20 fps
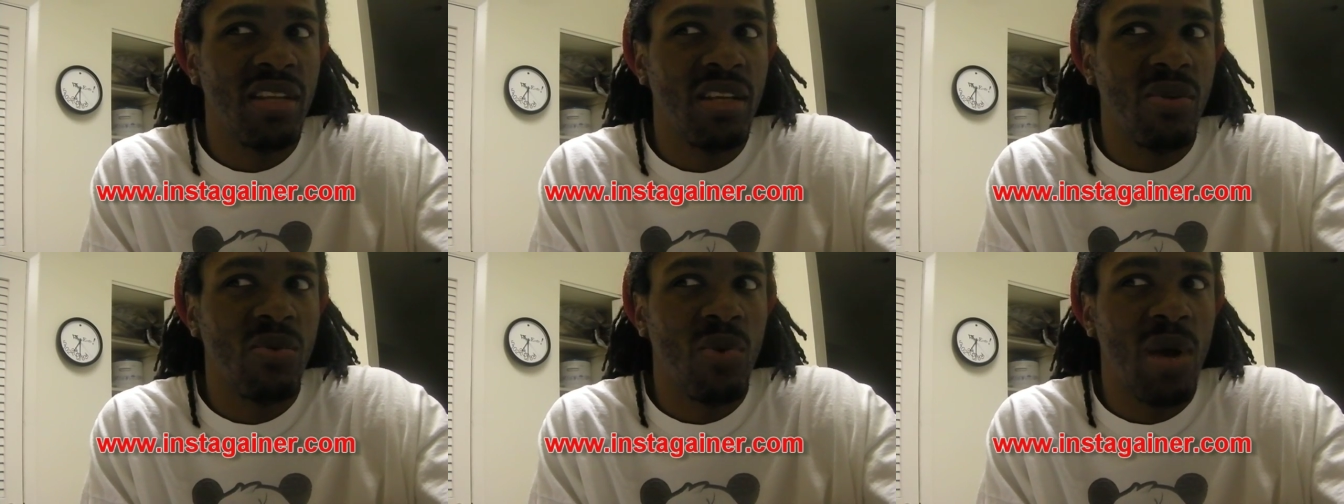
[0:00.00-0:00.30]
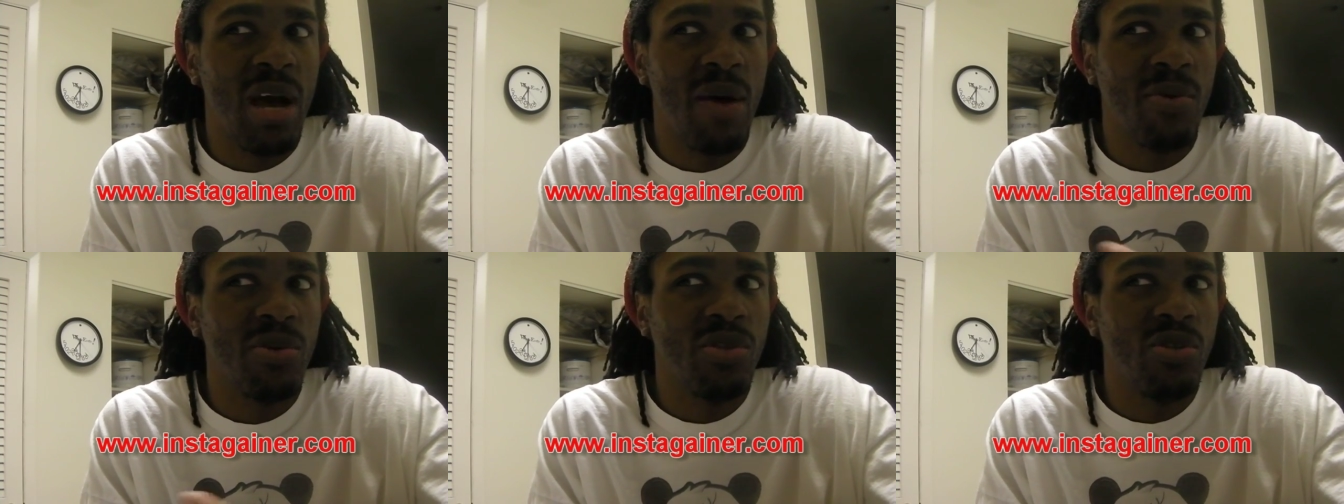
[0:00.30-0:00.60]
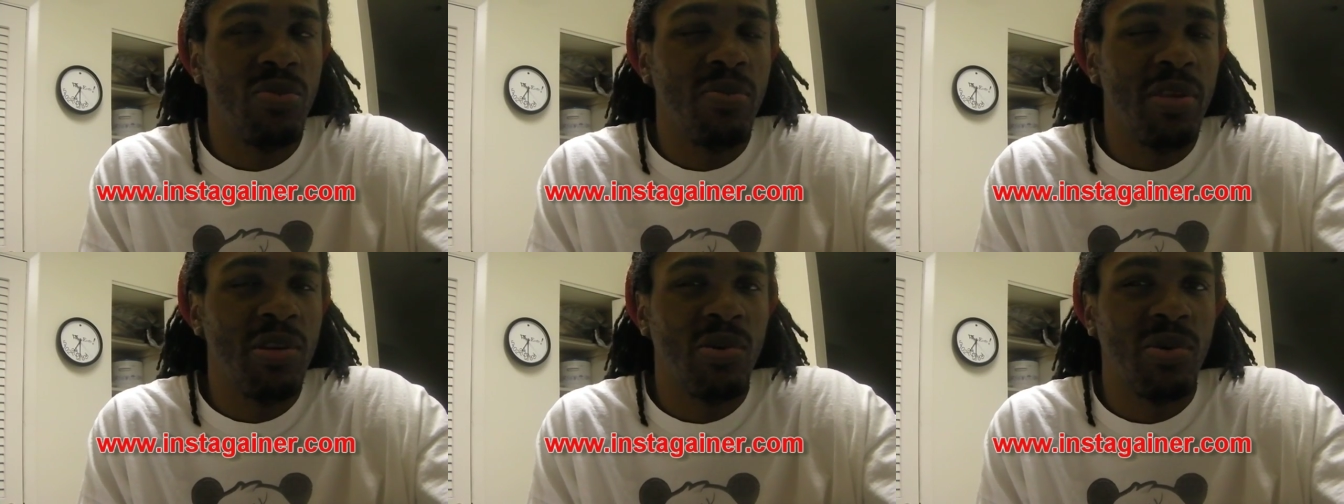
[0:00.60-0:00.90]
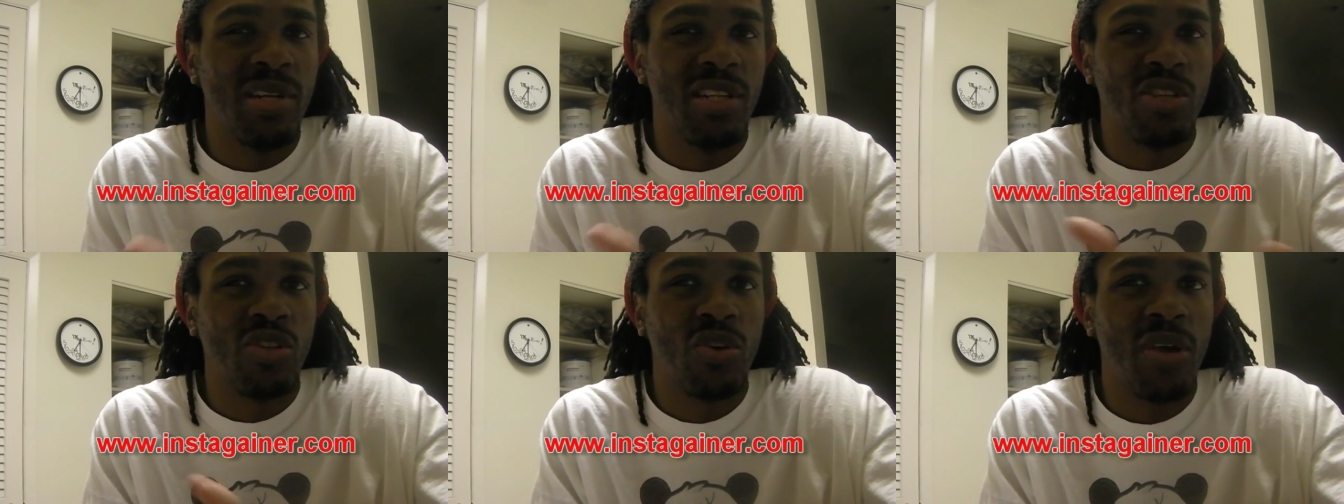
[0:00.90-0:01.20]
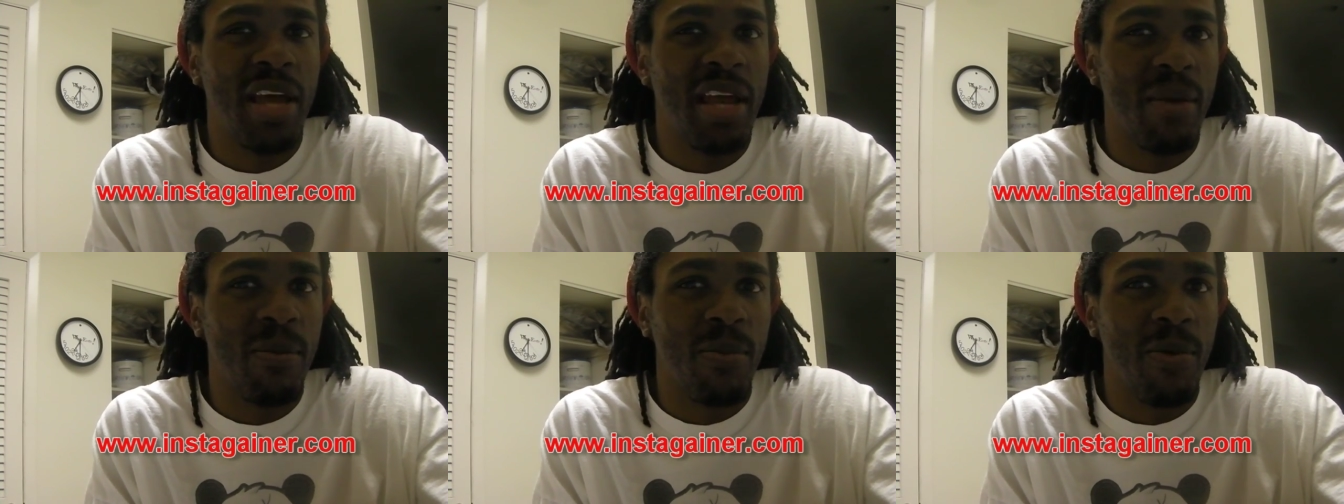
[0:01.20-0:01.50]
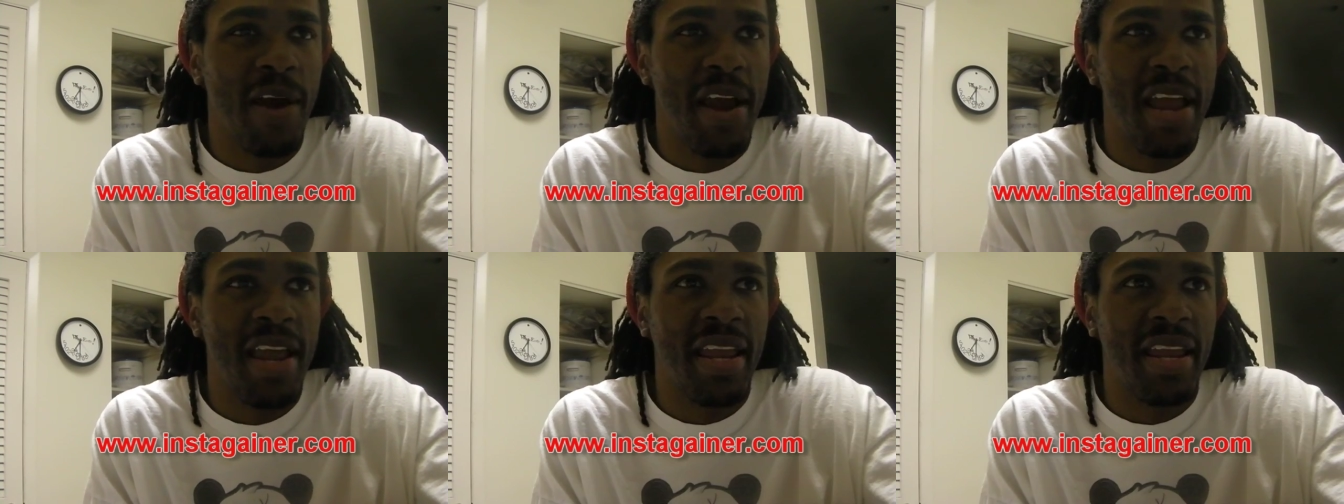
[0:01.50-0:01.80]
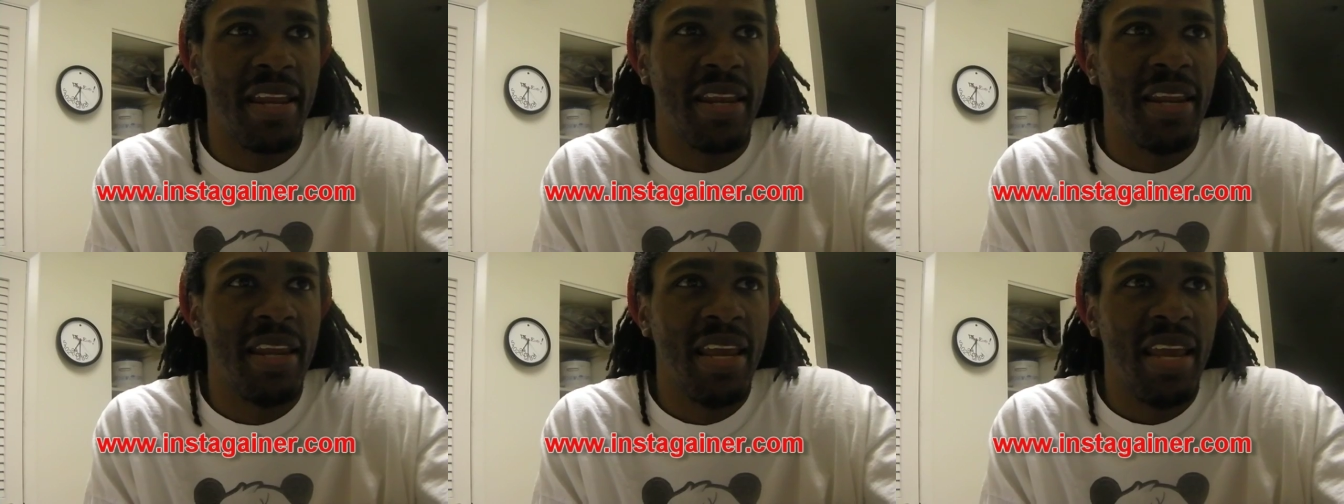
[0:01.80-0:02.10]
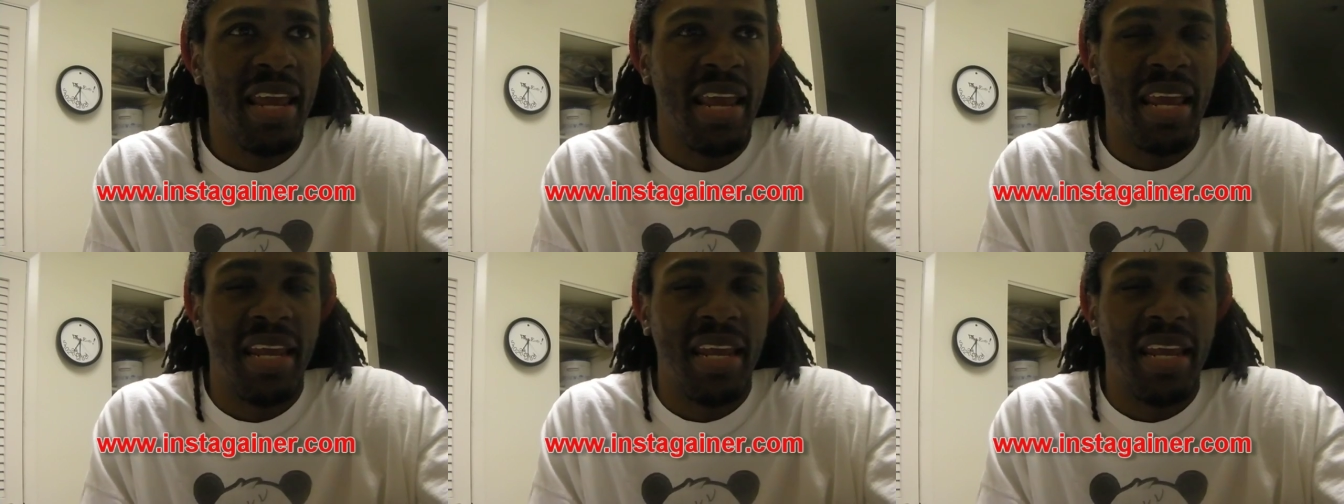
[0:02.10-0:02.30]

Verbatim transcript: then why would you be on the track bragging